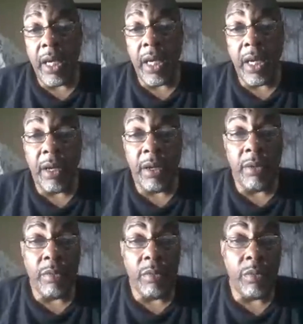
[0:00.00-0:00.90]

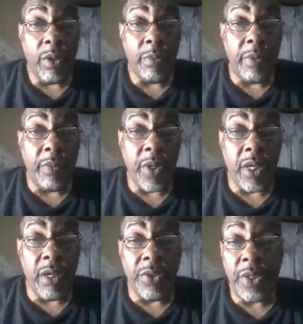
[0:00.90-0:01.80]
where people
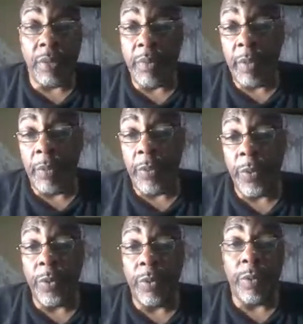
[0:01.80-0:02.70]
can go. Some
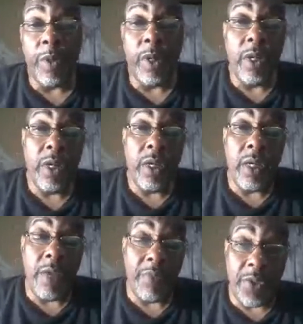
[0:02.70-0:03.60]
people,
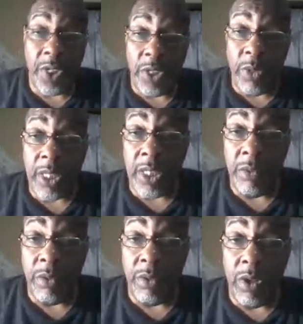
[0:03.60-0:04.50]
if the
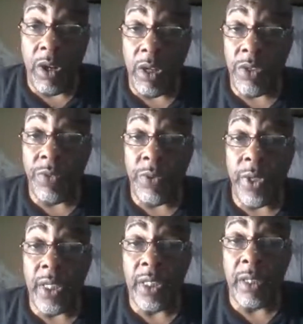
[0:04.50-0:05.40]
situation calls
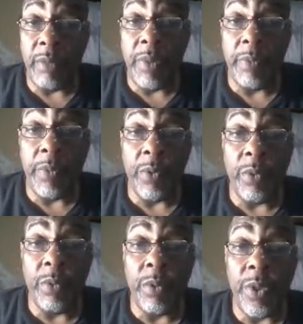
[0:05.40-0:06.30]
for it, some
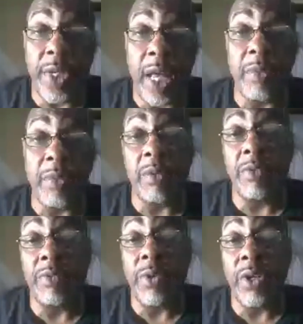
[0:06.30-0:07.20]
people will not be able to
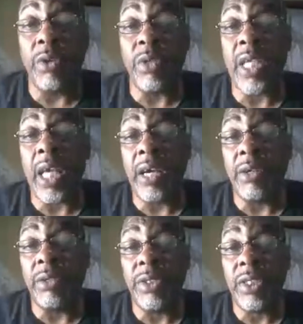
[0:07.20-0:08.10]
afford
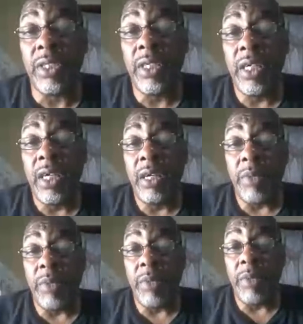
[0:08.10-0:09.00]
hotels, but
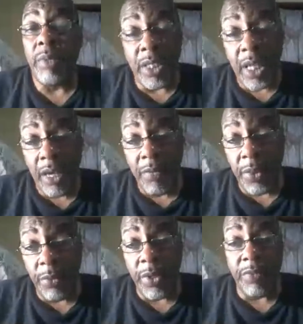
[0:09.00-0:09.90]
they want to stay
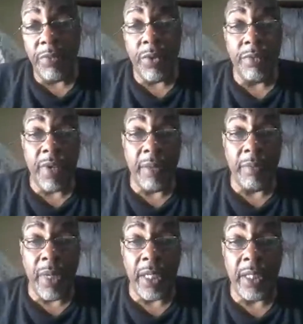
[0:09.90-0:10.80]
for 3 and 4 and
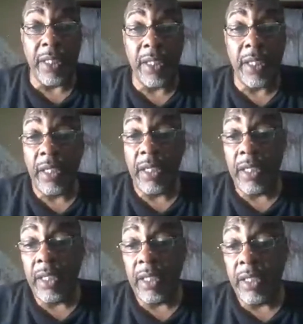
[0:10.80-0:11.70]
5 months.
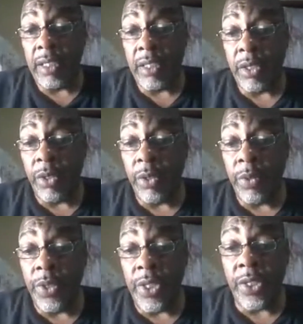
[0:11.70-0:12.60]

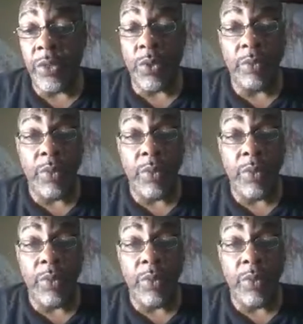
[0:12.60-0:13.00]
So this would